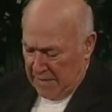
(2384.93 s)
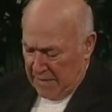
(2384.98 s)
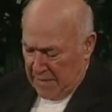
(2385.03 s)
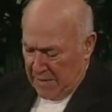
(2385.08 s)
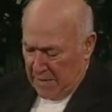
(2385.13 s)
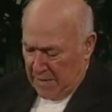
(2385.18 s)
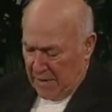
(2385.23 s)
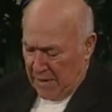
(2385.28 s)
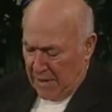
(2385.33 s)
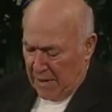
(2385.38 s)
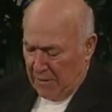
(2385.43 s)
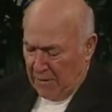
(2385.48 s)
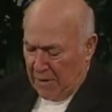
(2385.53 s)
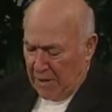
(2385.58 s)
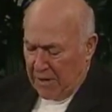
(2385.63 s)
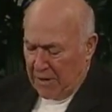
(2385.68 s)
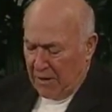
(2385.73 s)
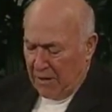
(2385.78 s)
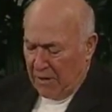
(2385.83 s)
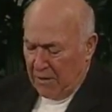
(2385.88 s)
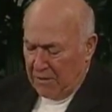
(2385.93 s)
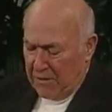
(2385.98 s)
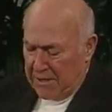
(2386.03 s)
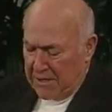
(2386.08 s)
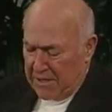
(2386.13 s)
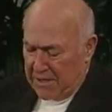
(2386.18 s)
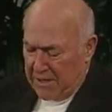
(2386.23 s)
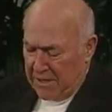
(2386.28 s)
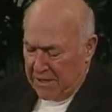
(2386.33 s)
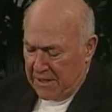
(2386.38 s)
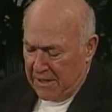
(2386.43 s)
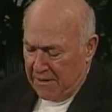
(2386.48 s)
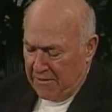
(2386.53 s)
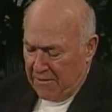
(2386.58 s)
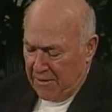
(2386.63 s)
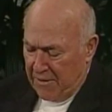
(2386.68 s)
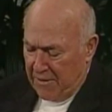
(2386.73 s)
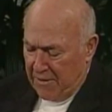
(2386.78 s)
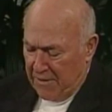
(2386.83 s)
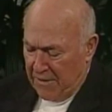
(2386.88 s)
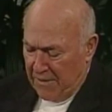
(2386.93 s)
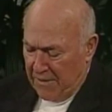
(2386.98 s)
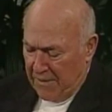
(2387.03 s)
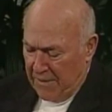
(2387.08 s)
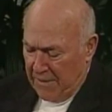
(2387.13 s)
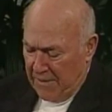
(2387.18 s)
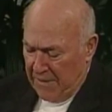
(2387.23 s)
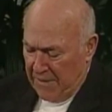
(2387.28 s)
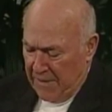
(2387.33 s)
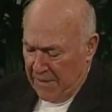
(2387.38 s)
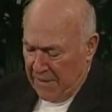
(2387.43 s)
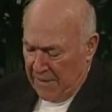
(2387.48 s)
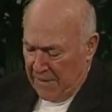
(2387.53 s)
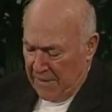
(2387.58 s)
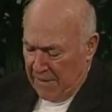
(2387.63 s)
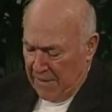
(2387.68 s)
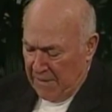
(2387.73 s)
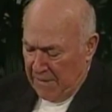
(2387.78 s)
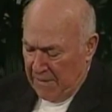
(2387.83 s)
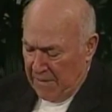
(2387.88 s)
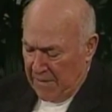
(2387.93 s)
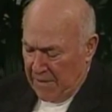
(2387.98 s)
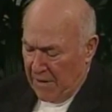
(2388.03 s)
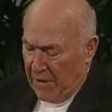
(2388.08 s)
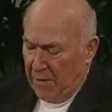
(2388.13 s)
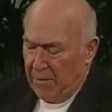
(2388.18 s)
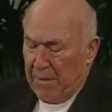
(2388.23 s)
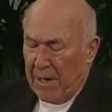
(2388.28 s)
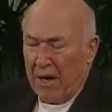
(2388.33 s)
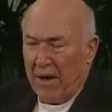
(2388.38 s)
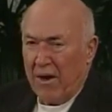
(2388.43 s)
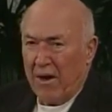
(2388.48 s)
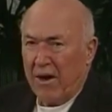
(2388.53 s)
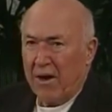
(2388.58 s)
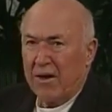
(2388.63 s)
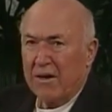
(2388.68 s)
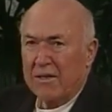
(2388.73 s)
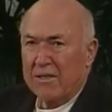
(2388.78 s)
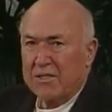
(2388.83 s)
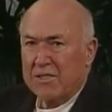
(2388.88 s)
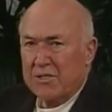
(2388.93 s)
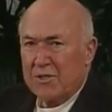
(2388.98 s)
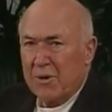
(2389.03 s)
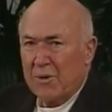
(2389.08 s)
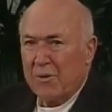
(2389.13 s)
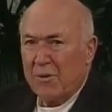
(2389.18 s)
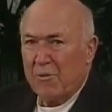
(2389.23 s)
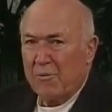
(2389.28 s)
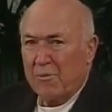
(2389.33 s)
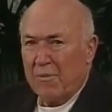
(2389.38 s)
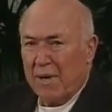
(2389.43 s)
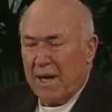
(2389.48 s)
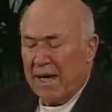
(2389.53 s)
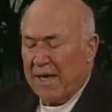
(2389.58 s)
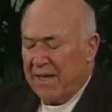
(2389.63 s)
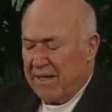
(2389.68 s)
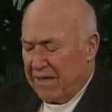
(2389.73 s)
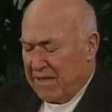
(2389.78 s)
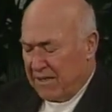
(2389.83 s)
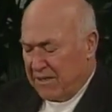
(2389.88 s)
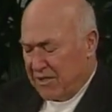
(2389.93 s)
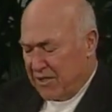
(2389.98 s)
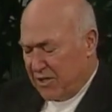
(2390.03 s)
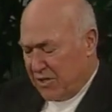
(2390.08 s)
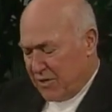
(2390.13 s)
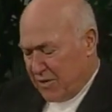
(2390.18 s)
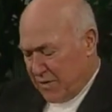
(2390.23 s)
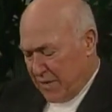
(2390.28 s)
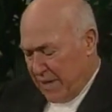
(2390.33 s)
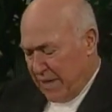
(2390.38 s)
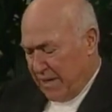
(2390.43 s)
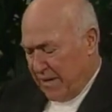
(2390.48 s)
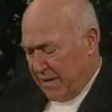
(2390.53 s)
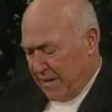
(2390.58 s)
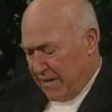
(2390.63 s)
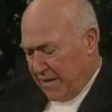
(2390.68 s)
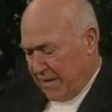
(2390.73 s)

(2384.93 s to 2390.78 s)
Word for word: Lord, I want always to love you with all my heart, soul, mind, and strength.